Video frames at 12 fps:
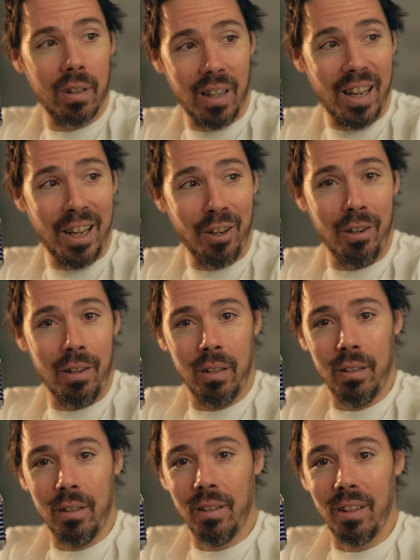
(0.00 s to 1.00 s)
The kid?
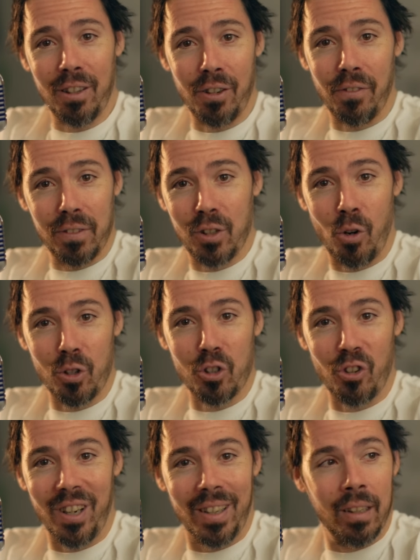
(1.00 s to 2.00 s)
that you're
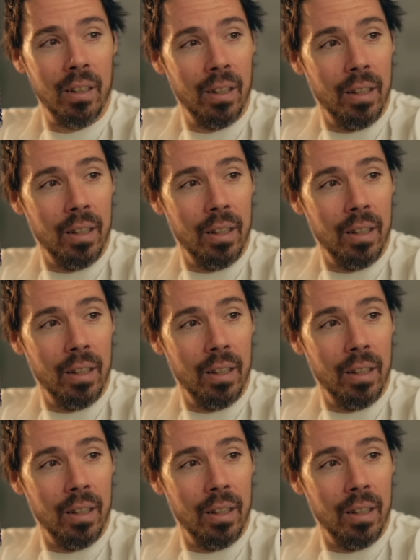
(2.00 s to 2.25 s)
torturing?